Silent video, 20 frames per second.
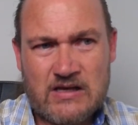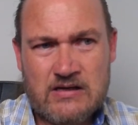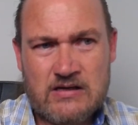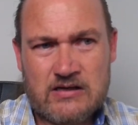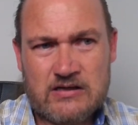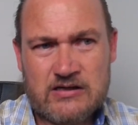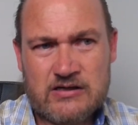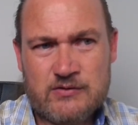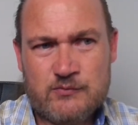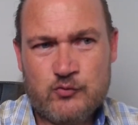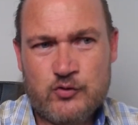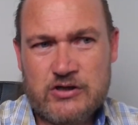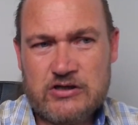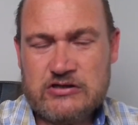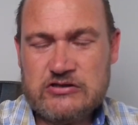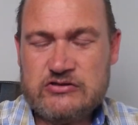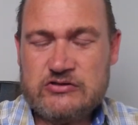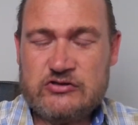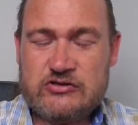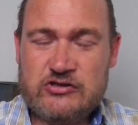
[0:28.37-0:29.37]
We're
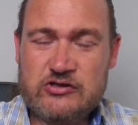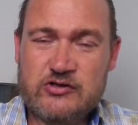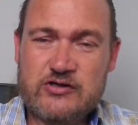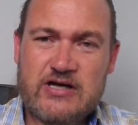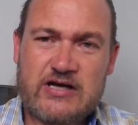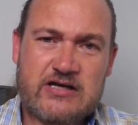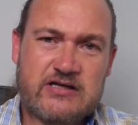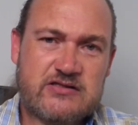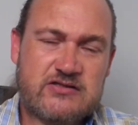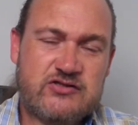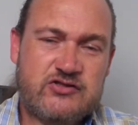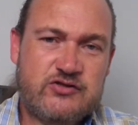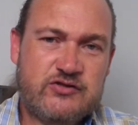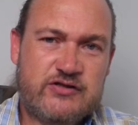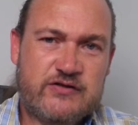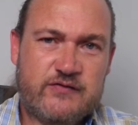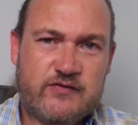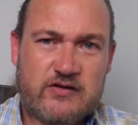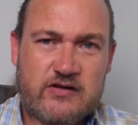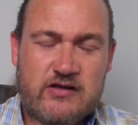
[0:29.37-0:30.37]
going to look at two
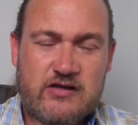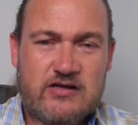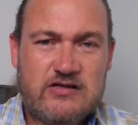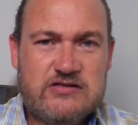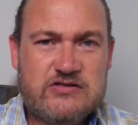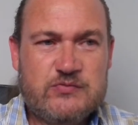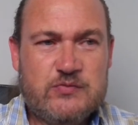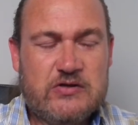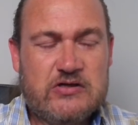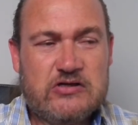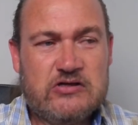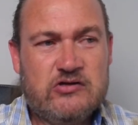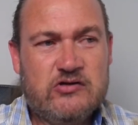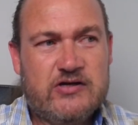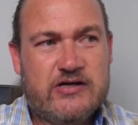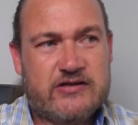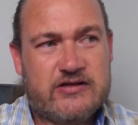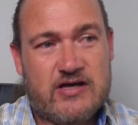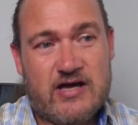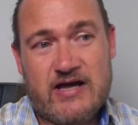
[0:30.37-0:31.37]
different things. We're going to look
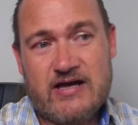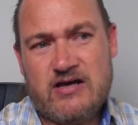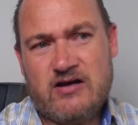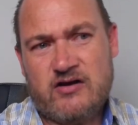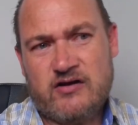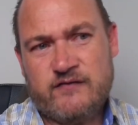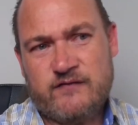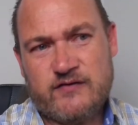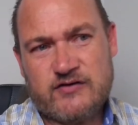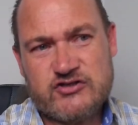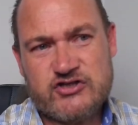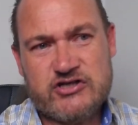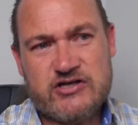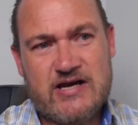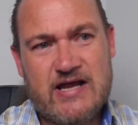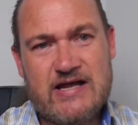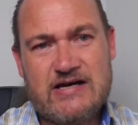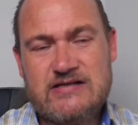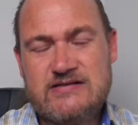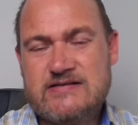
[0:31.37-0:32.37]
at the AI
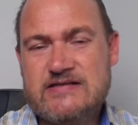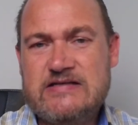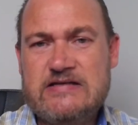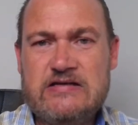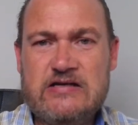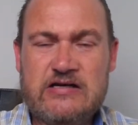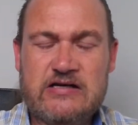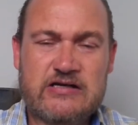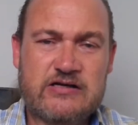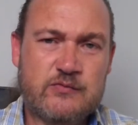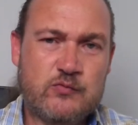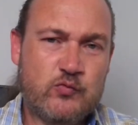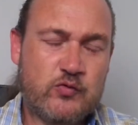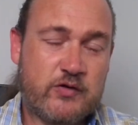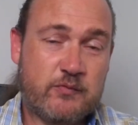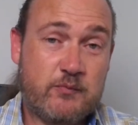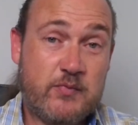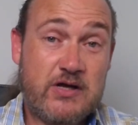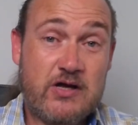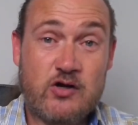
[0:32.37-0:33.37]
functionality
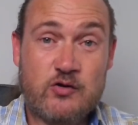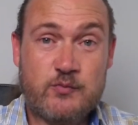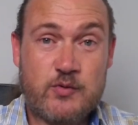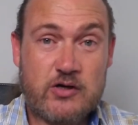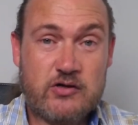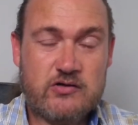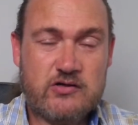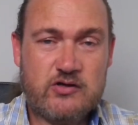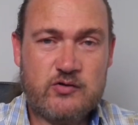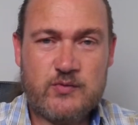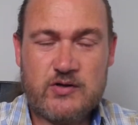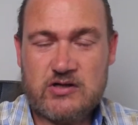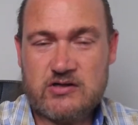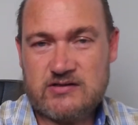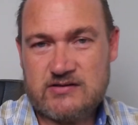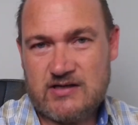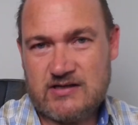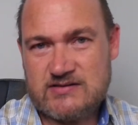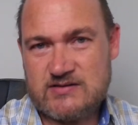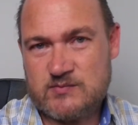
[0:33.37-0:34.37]
with PO Broker. We're going to
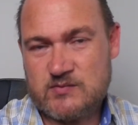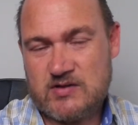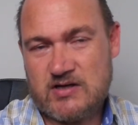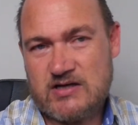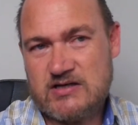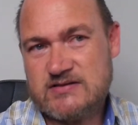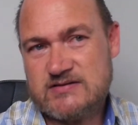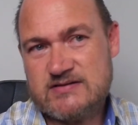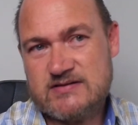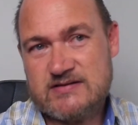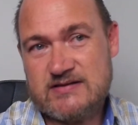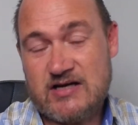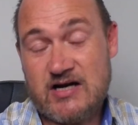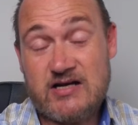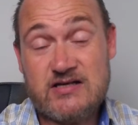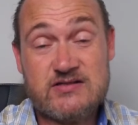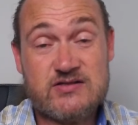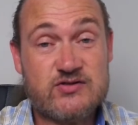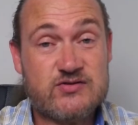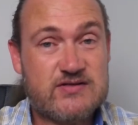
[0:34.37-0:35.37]
take some
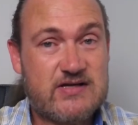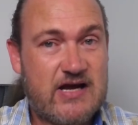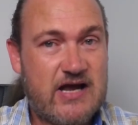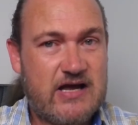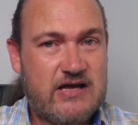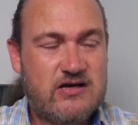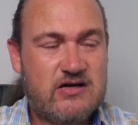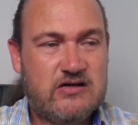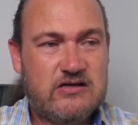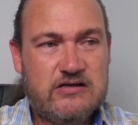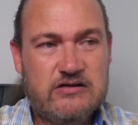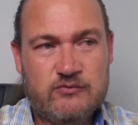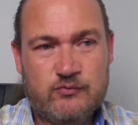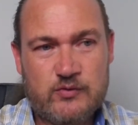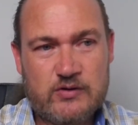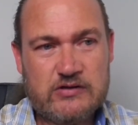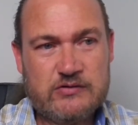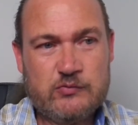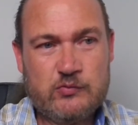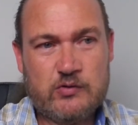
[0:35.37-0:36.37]
trades using AI,
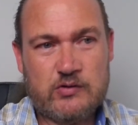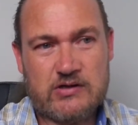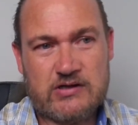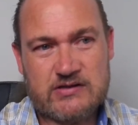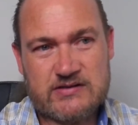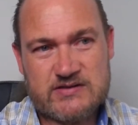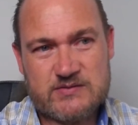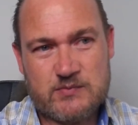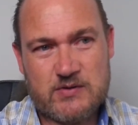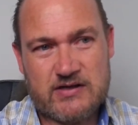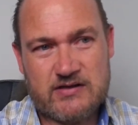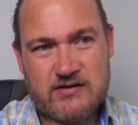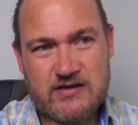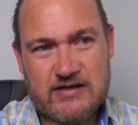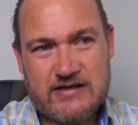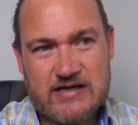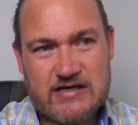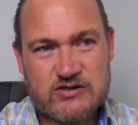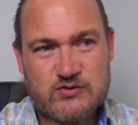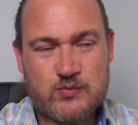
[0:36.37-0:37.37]
and I'll explain
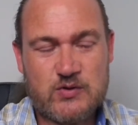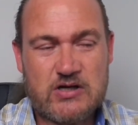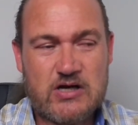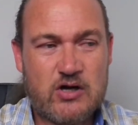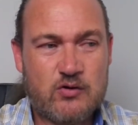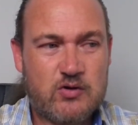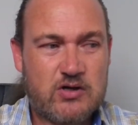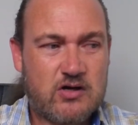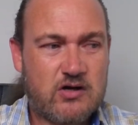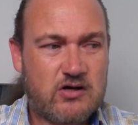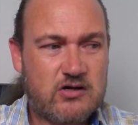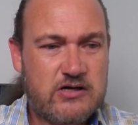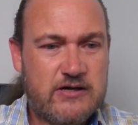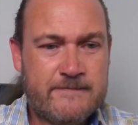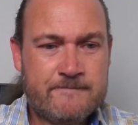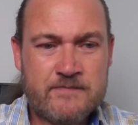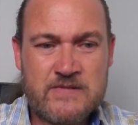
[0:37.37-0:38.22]
that as we go along.